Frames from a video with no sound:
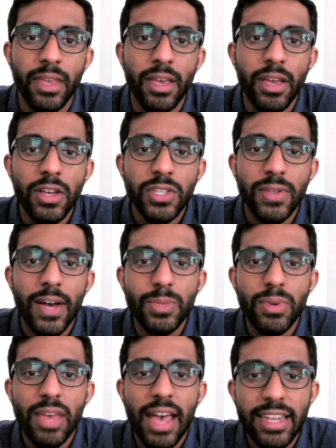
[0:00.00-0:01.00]
So as
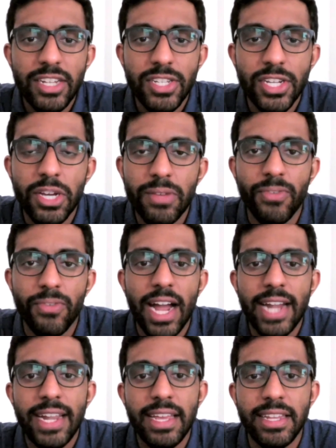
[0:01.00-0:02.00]
we head into Good
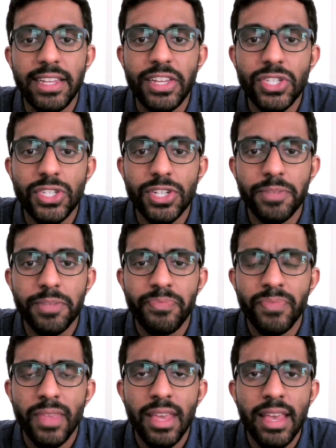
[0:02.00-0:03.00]
Friday and Easter,
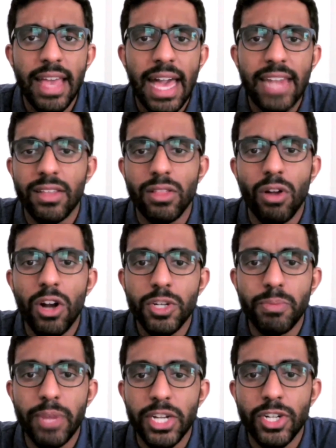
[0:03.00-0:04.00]
and in the larger
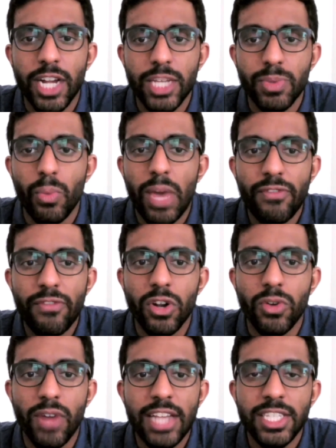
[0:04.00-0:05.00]
picture, as we wait for
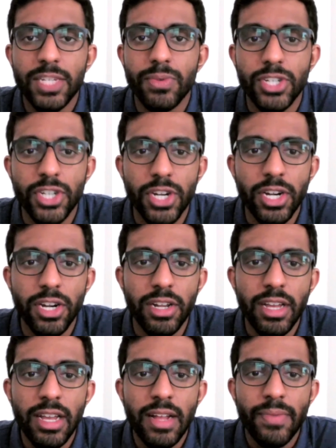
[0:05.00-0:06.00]
Christ to return,
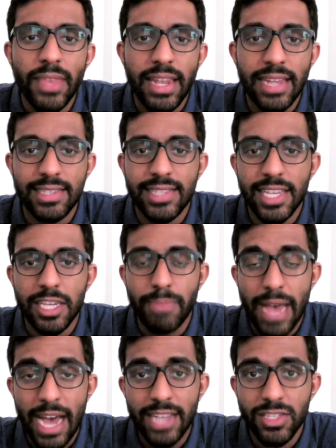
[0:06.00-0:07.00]
and as the second
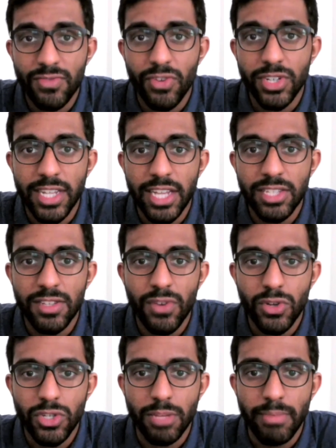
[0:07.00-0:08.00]
passage for today's
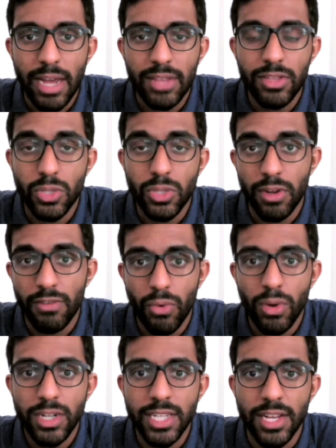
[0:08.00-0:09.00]
devotion, Matthew
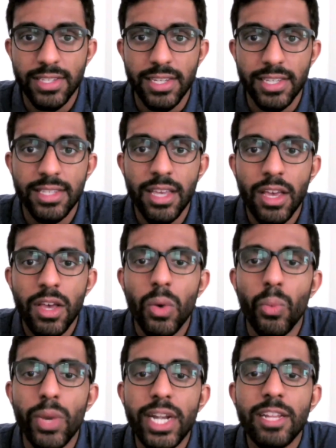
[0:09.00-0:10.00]
24, tells us,
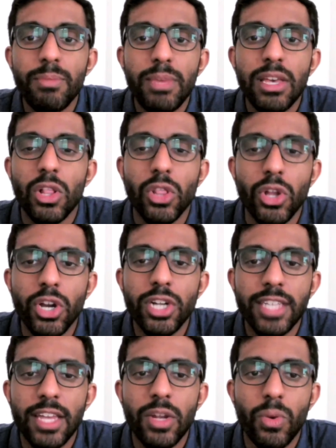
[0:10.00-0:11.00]
we need to be alert
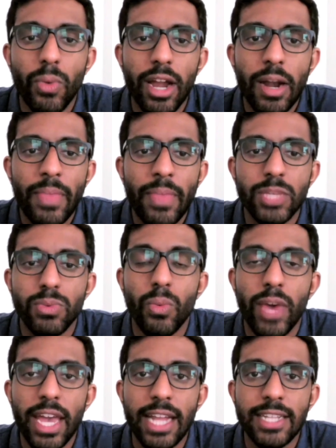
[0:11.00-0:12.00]
and aware as we
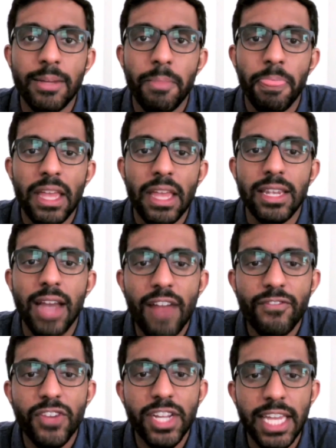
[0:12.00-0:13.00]
wait,
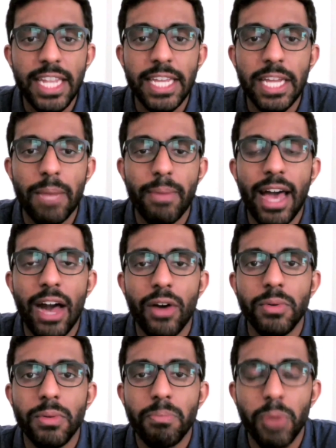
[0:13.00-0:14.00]
not forgetting about
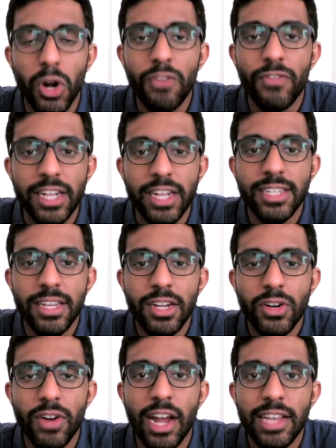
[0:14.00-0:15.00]
how perfect
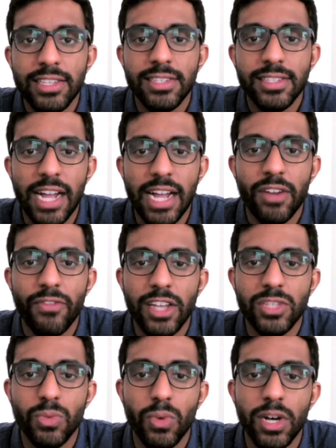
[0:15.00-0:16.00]
Christ's
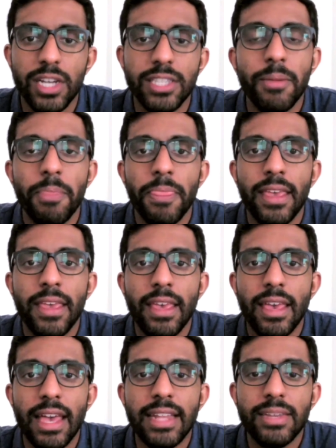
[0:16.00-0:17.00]
sacrifice was.
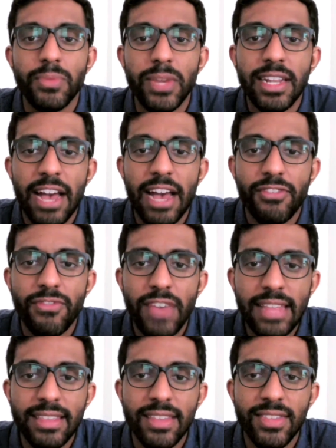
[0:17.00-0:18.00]
And we need to have
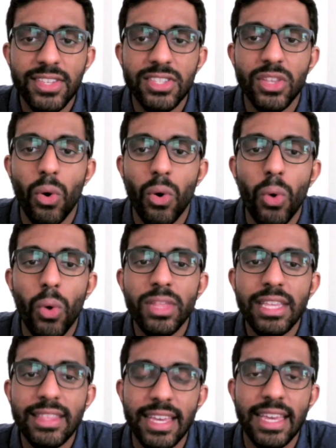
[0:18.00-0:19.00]
faith that this is the
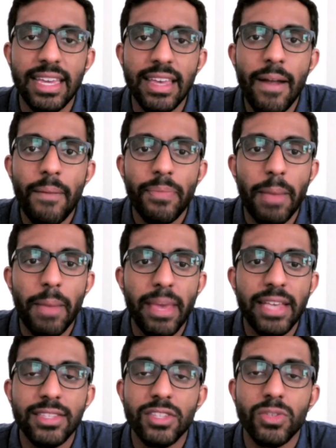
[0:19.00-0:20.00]
only thing that
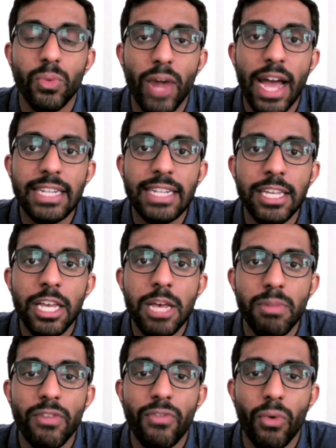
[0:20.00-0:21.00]
makes us right
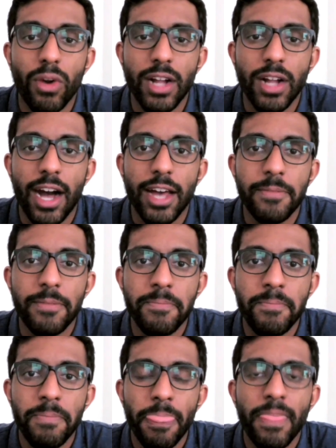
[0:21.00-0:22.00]
before God.
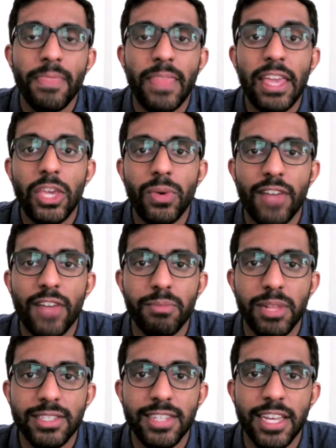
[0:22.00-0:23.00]
Thank you and have a
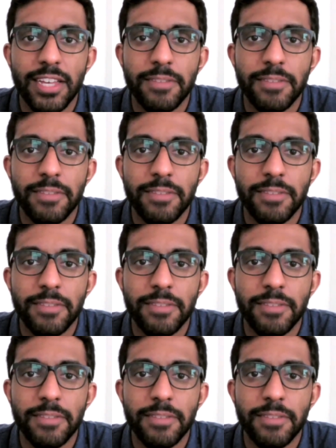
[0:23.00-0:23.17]
blessed day.